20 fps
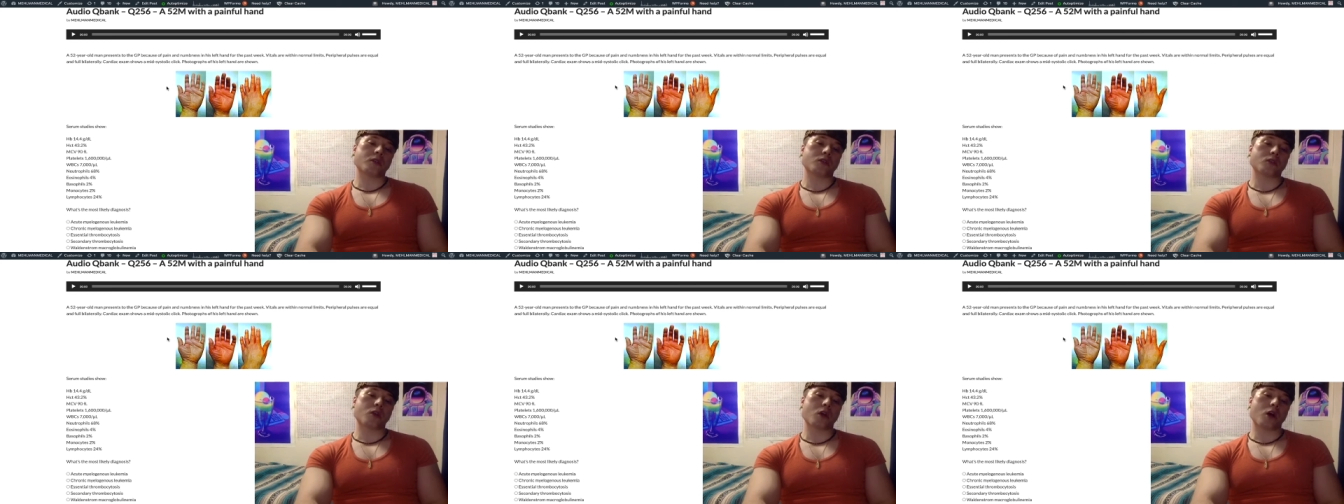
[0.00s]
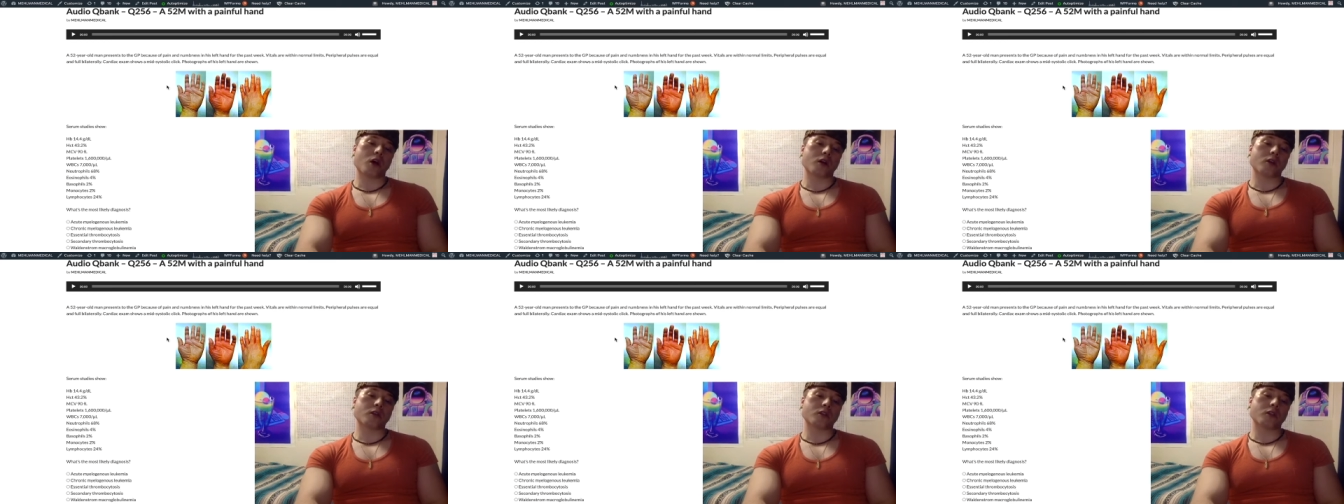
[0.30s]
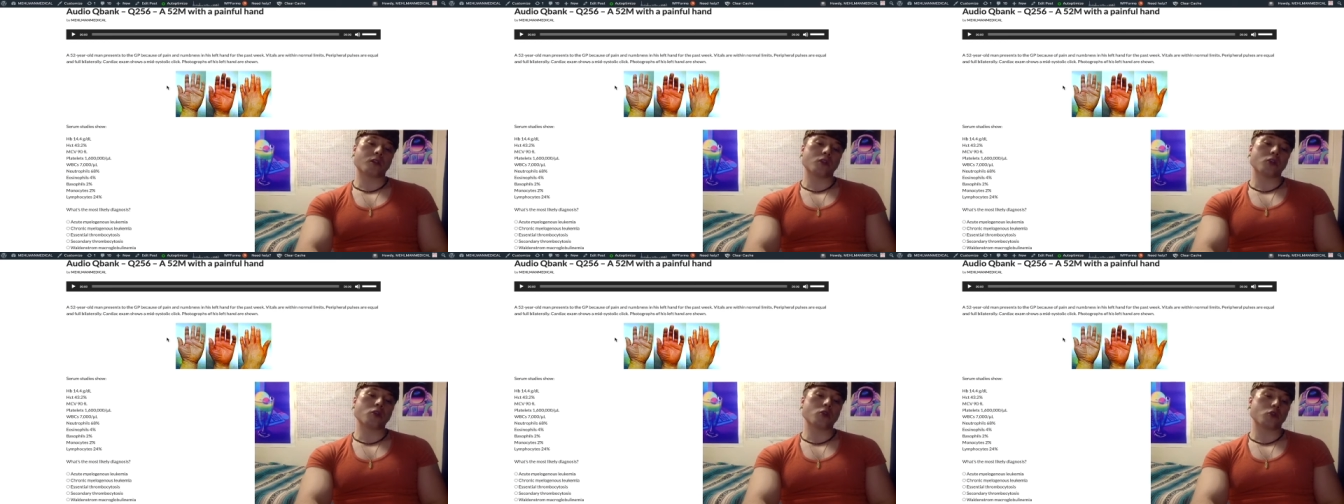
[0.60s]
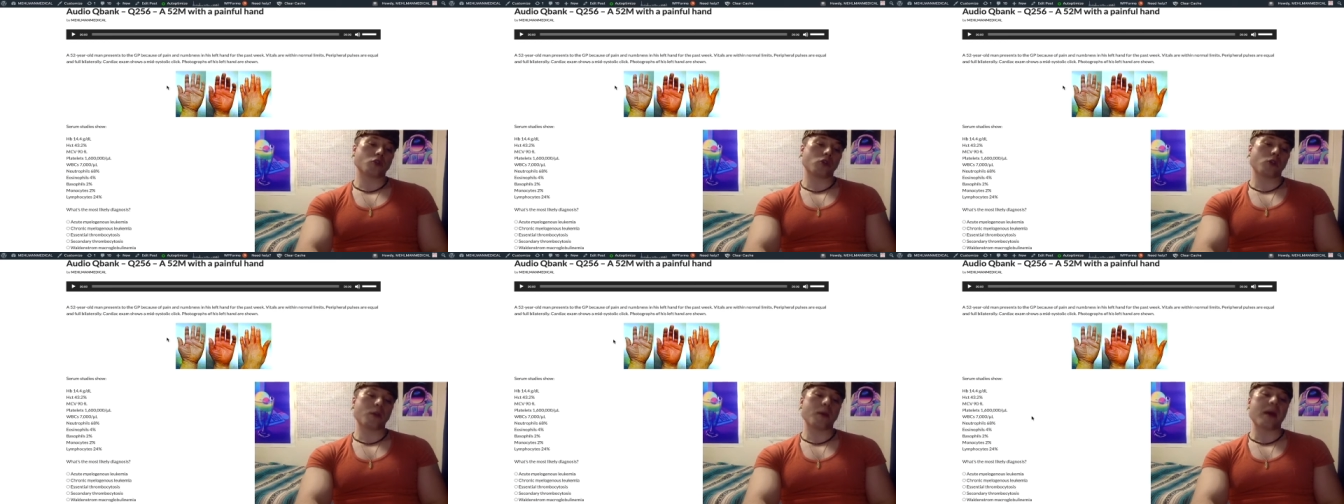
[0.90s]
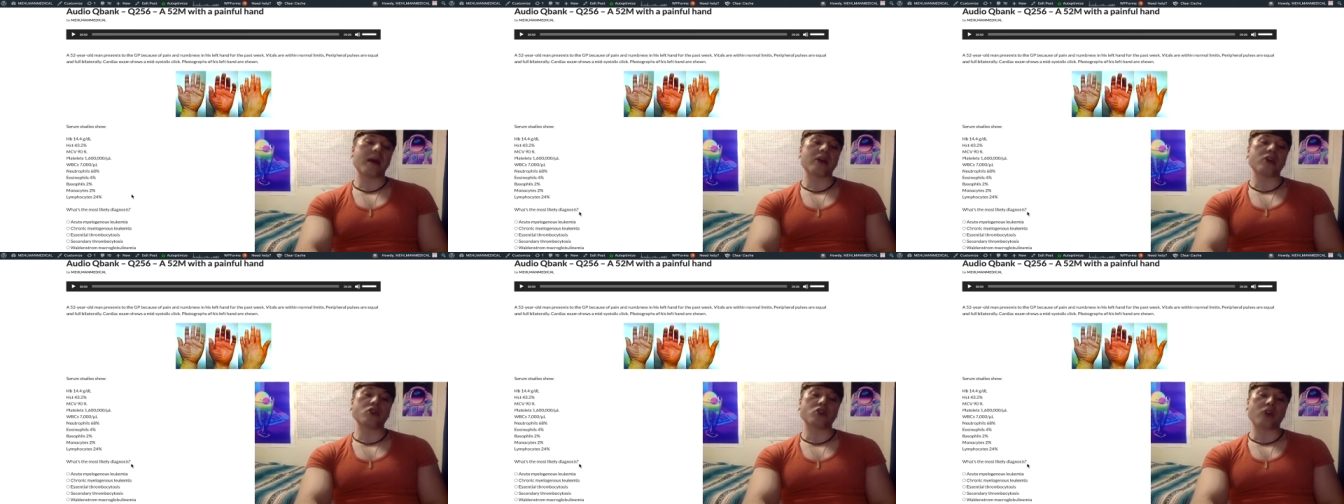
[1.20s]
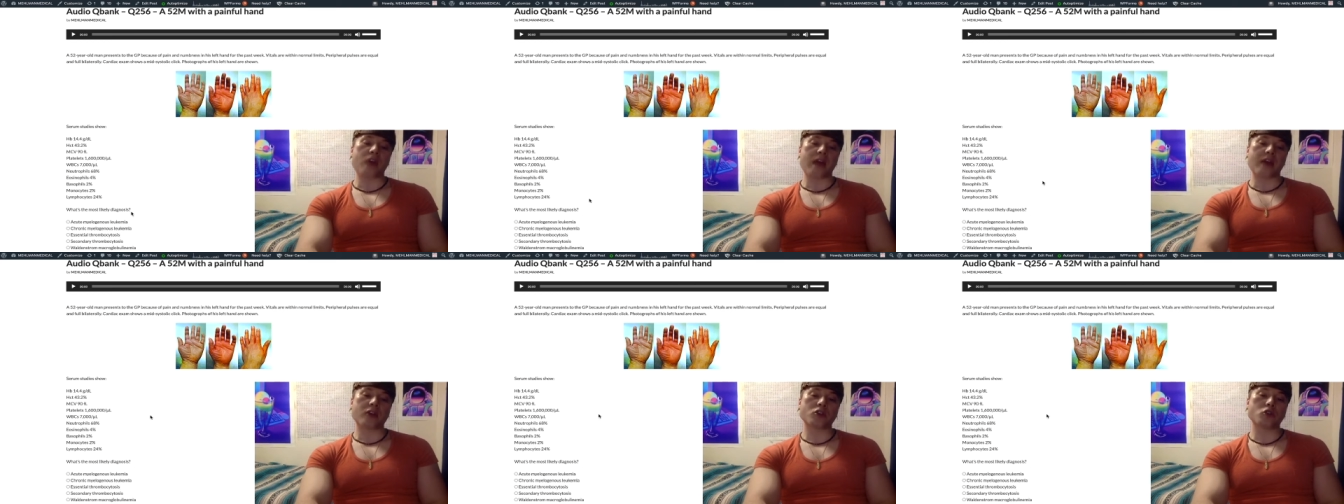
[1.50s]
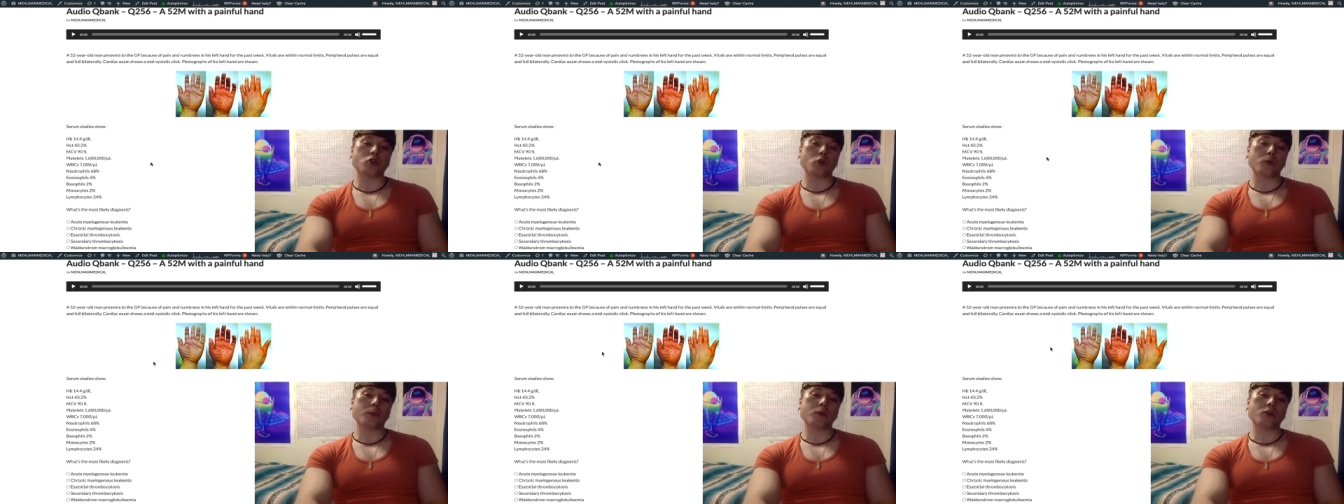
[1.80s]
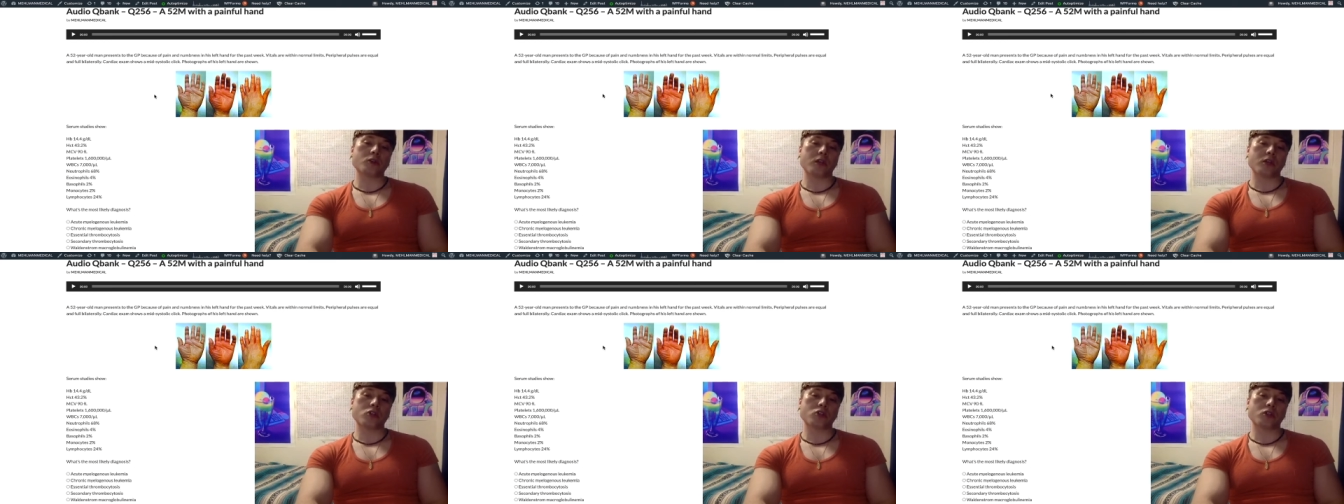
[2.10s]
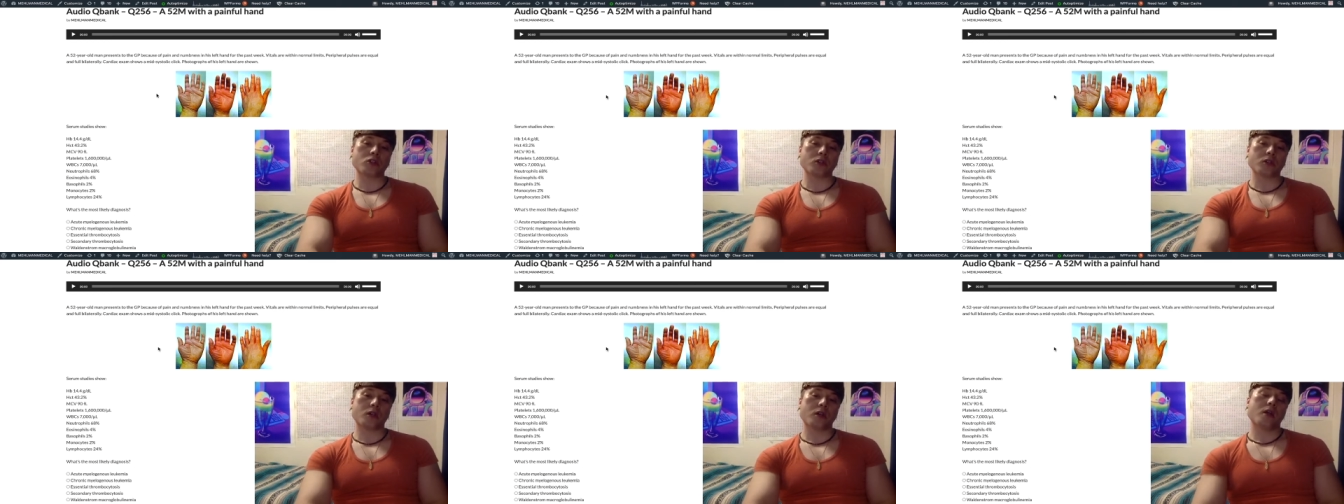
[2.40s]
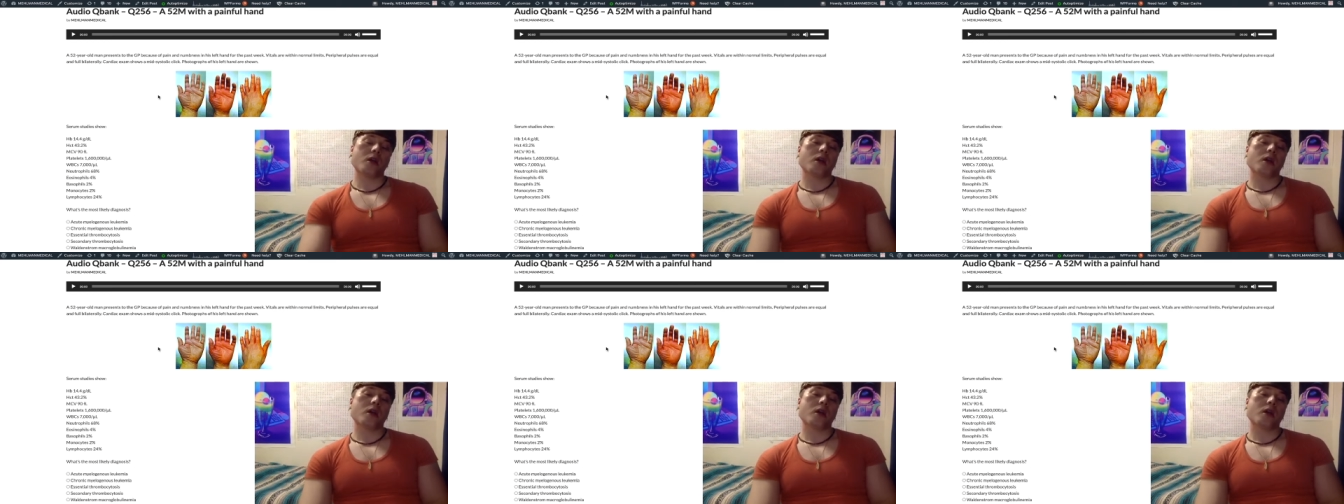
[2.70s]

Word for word: is caused usually by a JAK2 mutation.